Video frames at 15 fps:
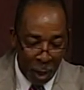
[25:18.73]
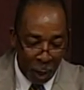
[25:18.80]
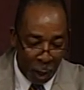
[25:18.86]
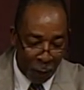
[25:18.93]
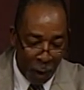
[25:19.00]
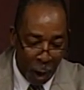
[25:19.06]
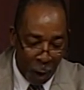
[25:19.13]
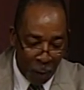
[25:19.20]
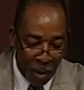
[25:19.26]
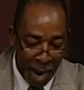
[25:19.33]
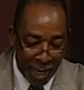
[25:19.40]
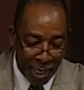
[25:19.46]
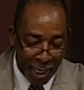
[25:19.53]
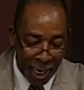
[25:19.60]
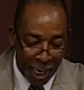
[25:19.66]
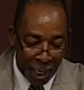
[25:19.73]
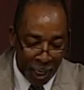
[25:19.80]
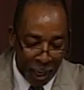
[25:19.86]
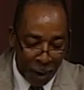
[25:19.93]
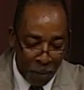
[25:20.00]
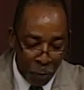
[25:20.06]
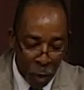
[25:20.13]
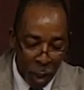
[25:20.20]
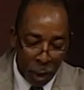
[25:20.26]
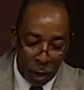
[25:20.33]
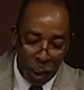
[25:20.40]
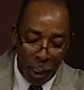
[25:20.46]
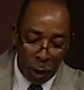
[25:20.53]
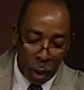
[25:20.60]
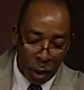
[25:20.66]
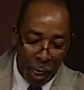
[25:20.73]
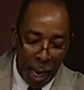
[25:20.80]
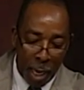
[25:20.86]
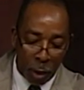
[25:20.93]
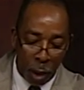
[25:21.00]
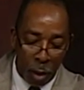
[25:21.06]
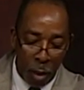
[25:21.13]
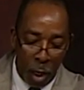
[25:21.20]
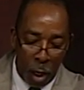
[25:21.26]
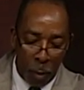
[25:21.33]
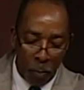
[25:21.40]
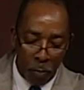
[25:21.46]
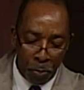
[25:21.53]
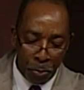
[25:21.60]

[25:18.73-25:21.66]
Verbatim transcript: of Almighty God. Jesus answered them,